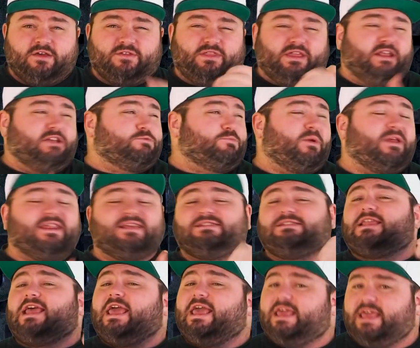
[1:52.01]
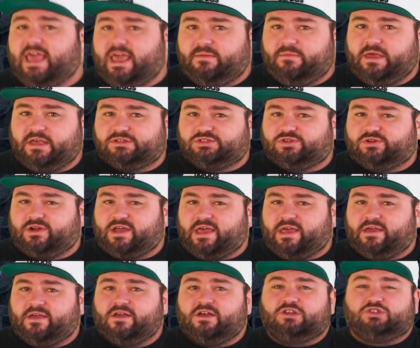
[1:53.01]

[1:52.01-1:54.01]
The Knicks played a day game yesterday.